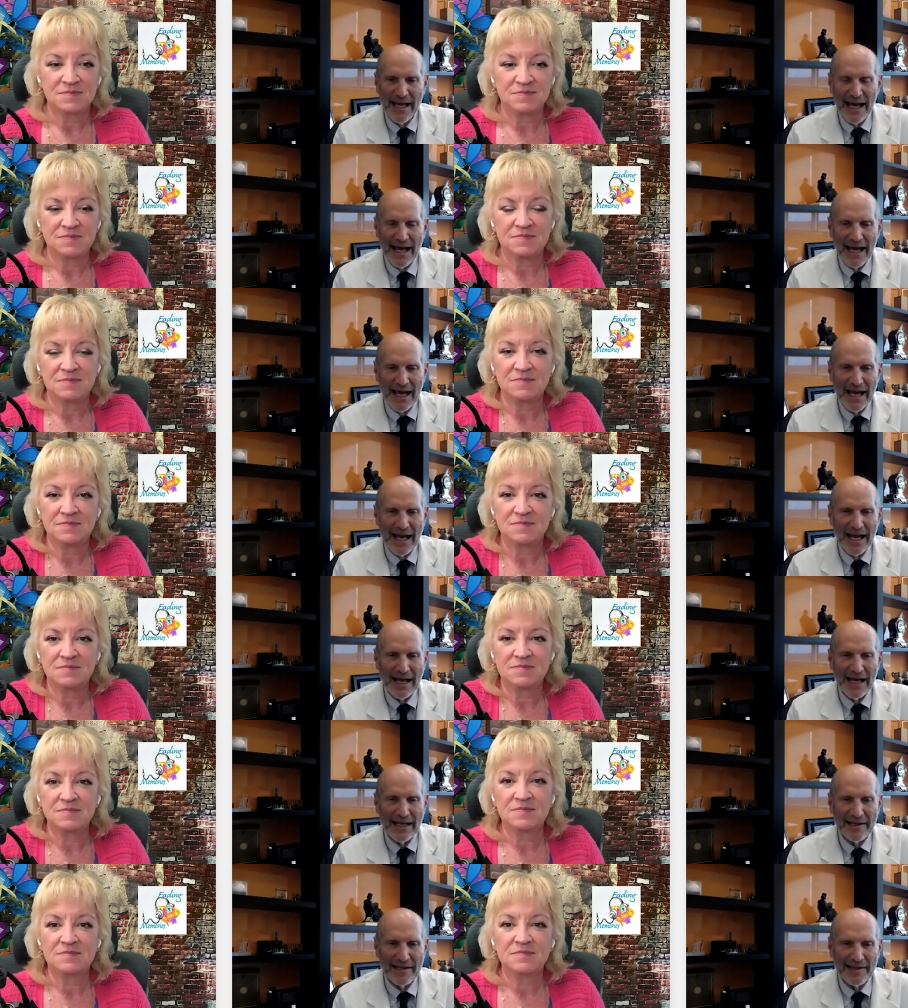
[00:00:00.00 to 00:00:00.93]

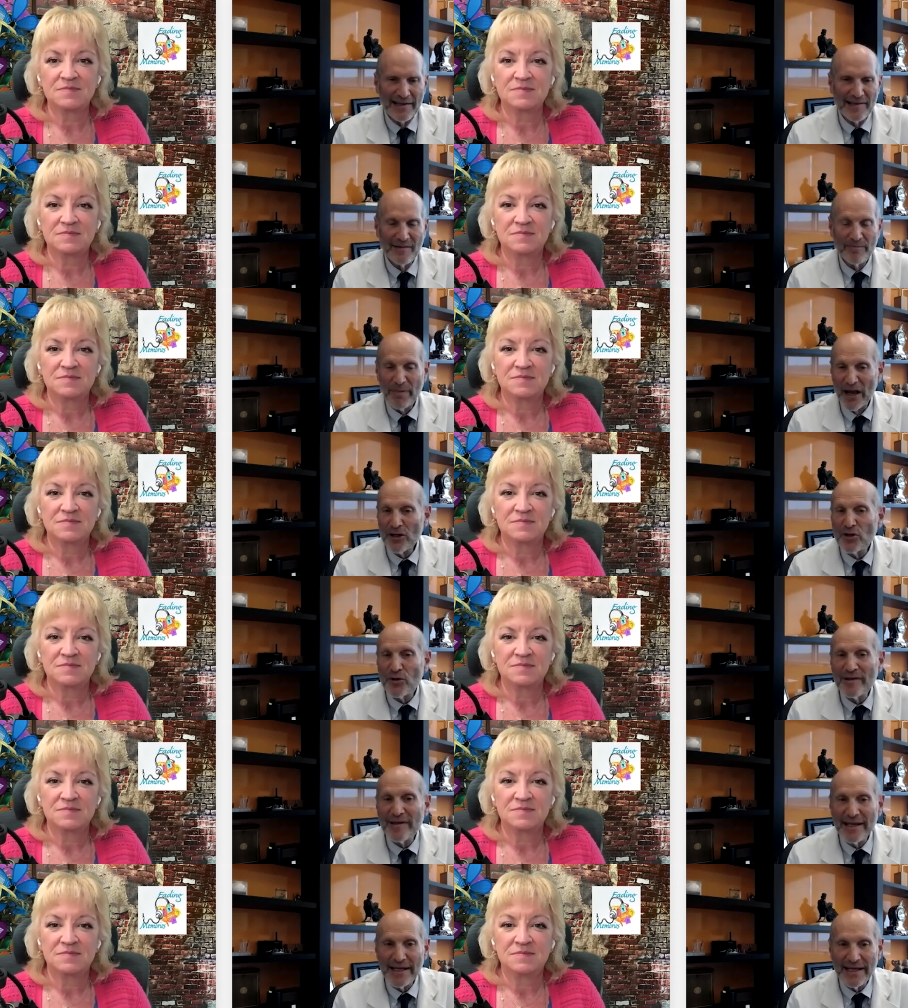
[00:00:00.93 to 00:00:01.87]
Speaker 1: uh,
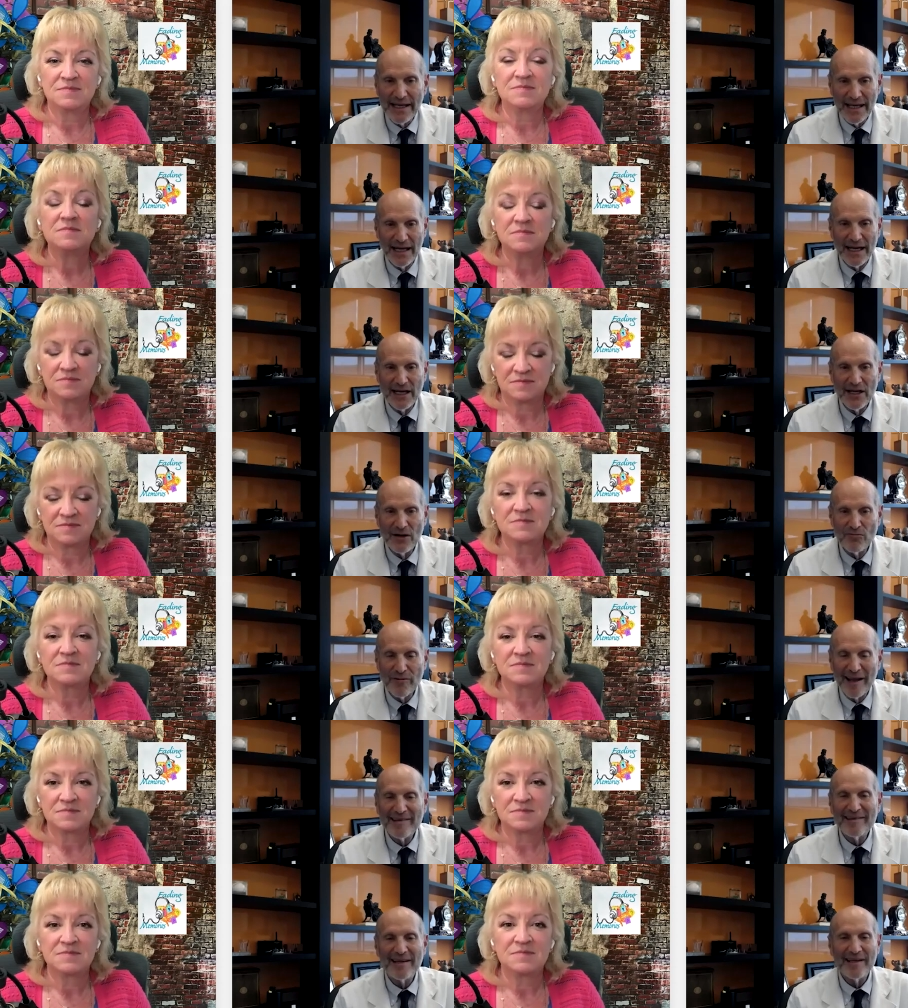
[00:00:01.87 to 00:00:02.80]
specialty uh,
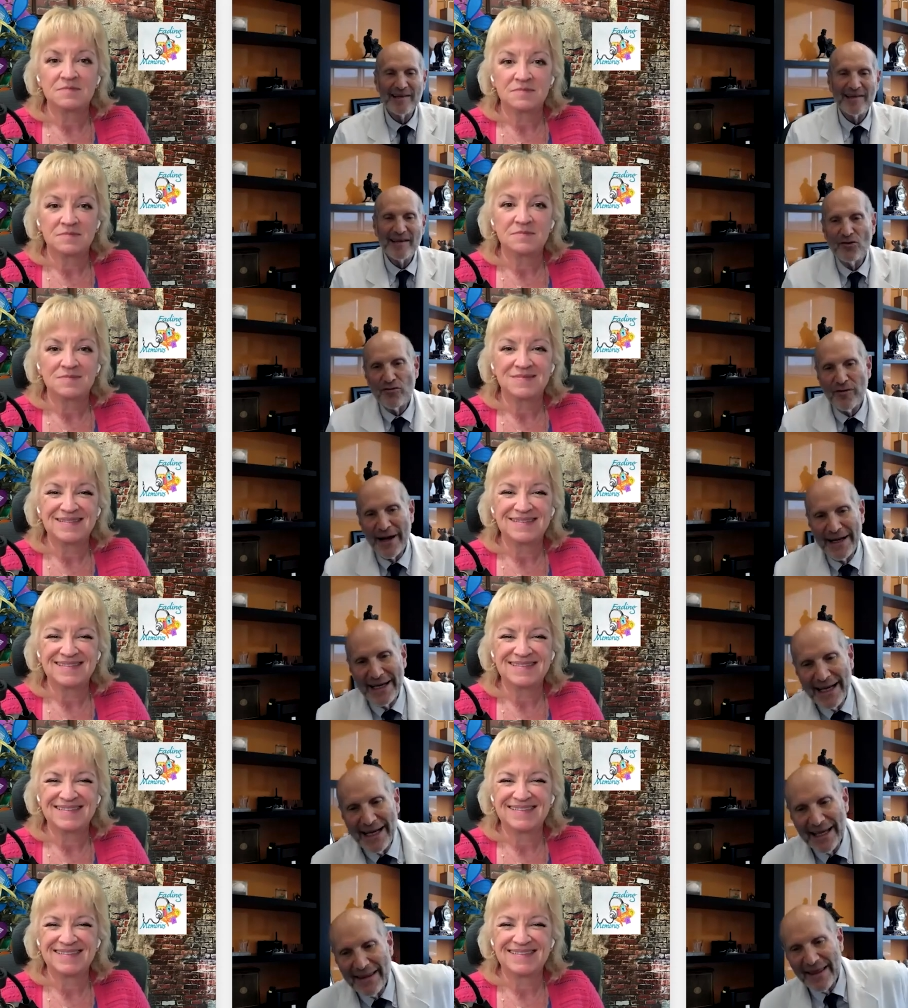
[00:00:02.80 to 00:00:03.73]
residency
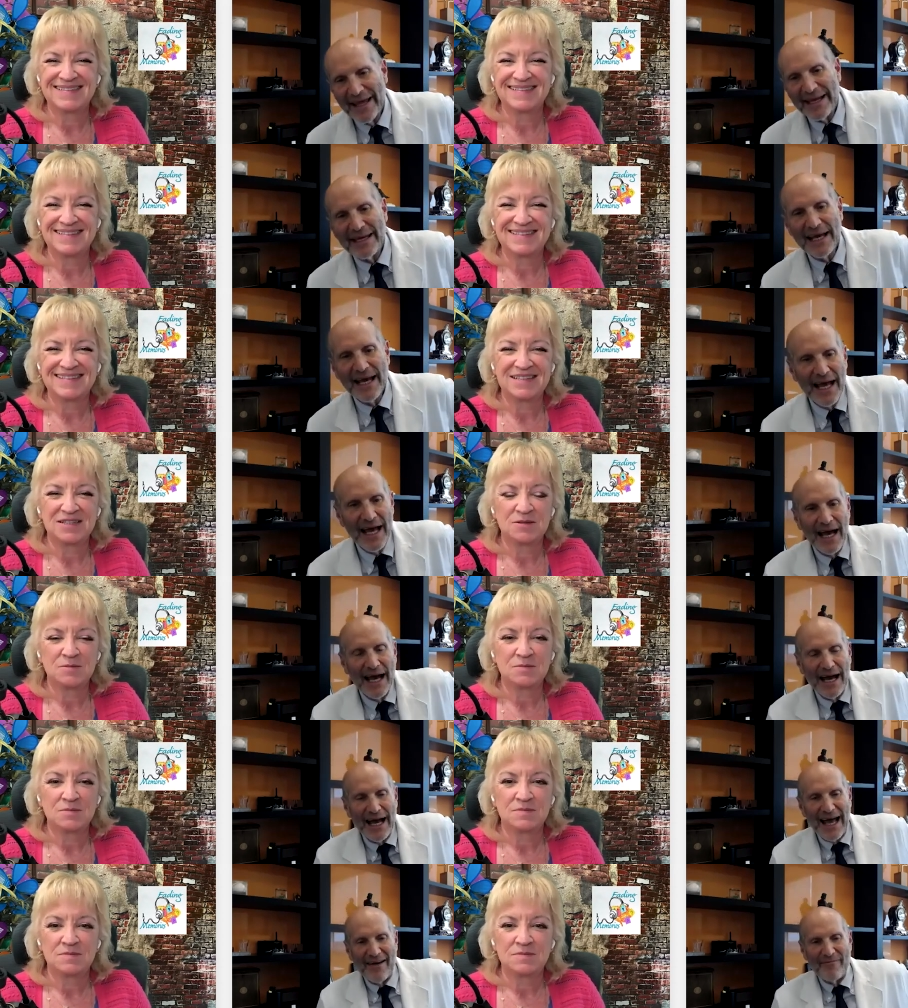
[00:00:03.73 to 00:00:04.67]
training and then
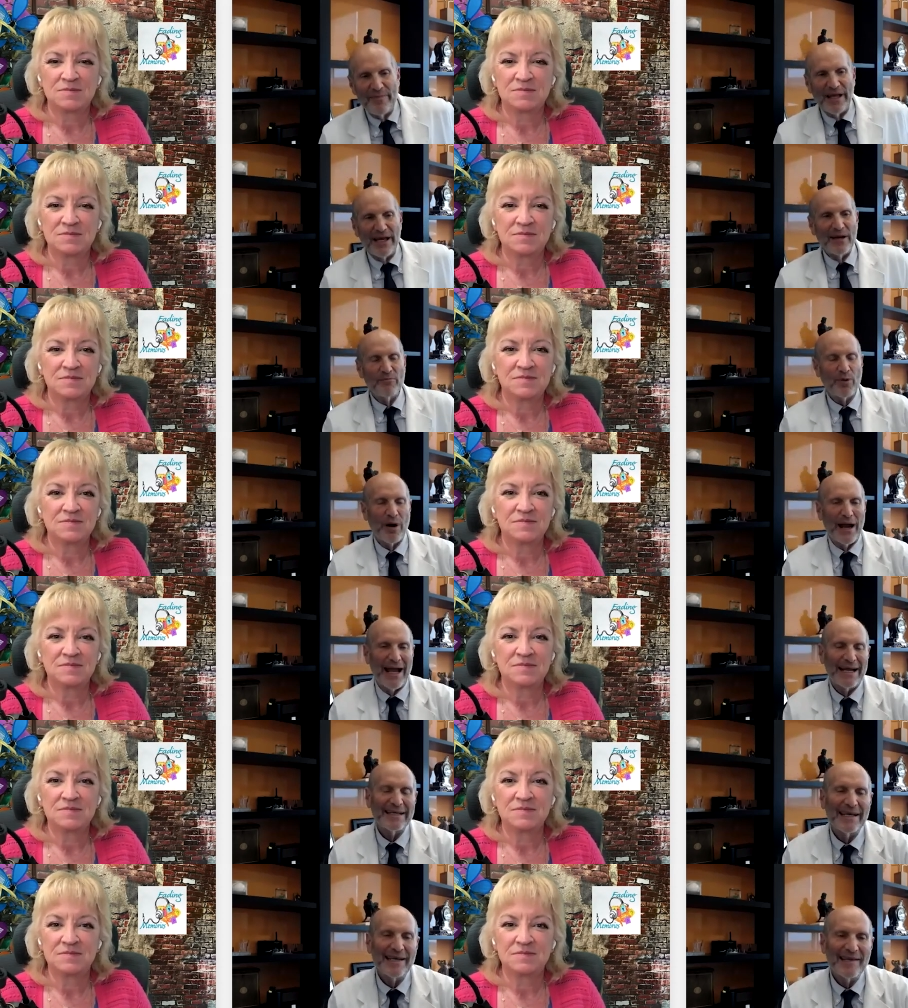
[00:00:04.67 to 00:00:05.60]
uh, have been in
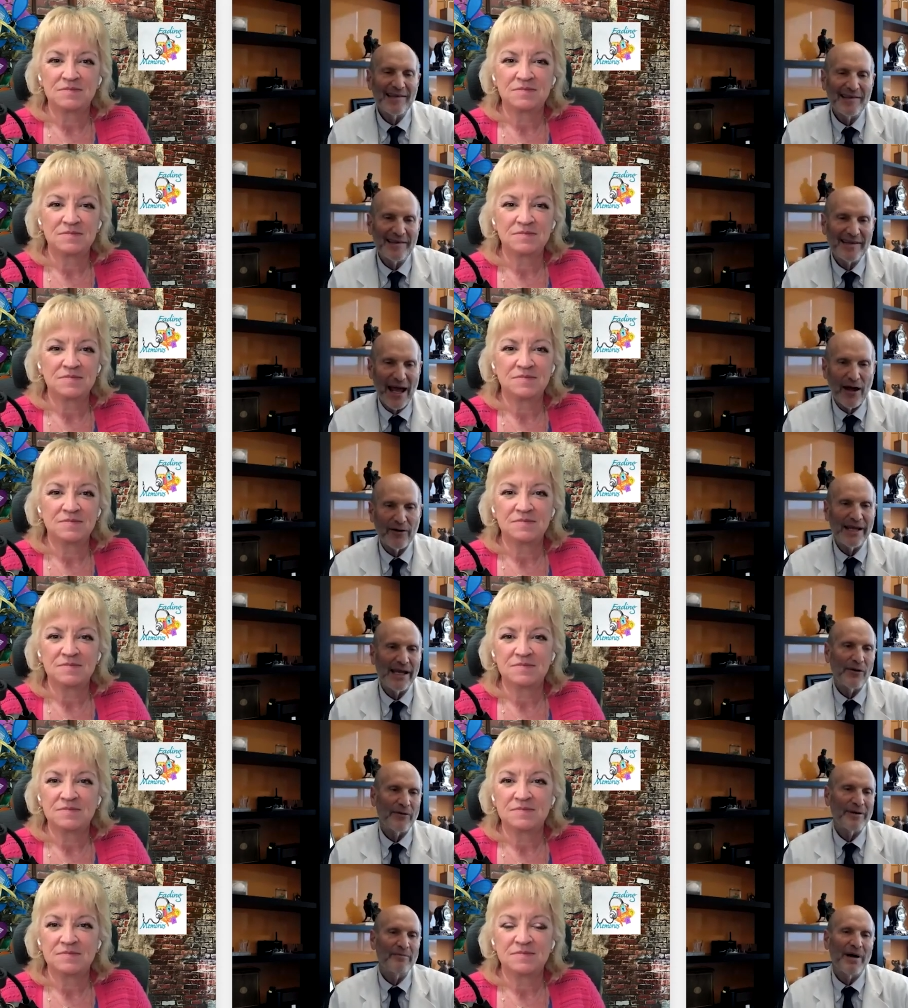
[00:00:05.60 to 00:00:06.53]
practice down
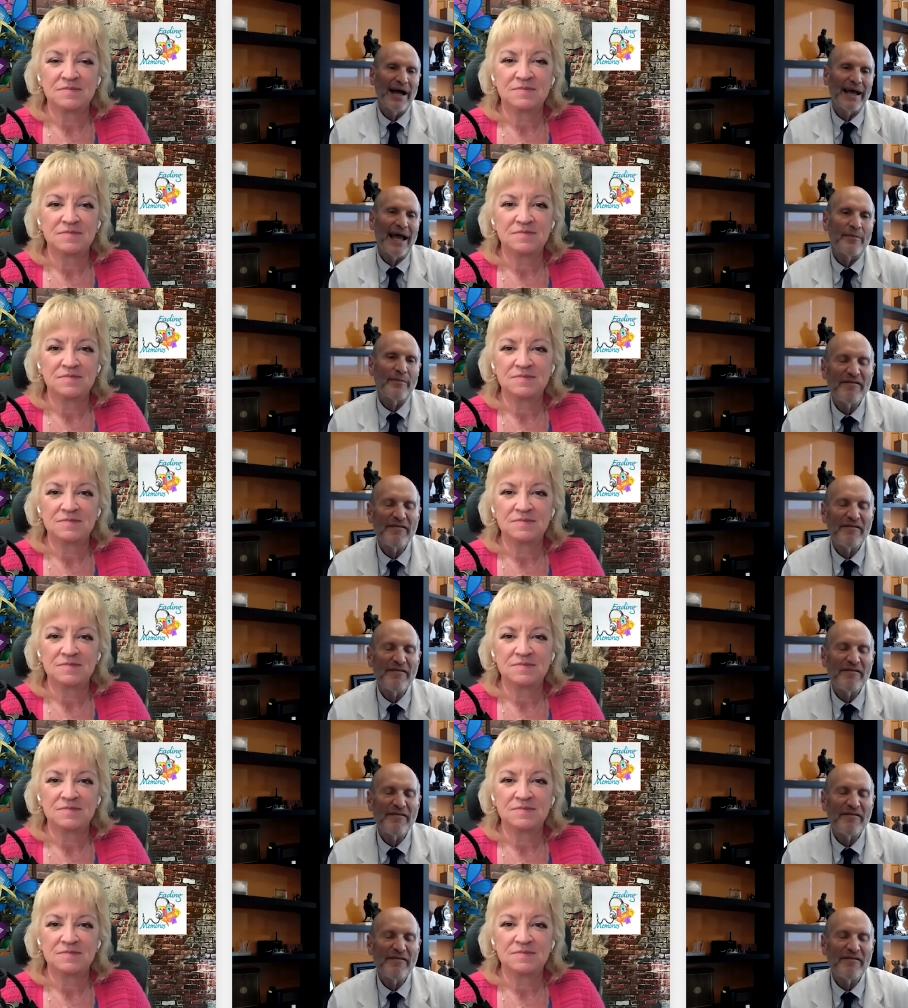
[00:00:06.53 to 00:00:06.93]
here in Miami,